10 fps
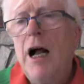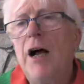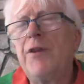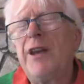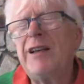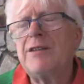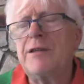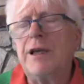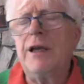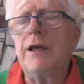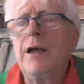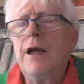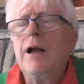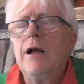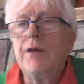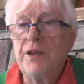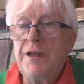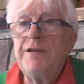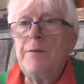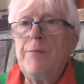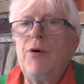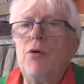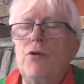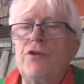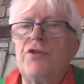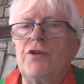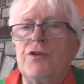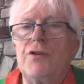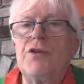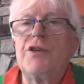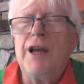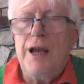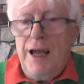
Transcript: And the next thing that is important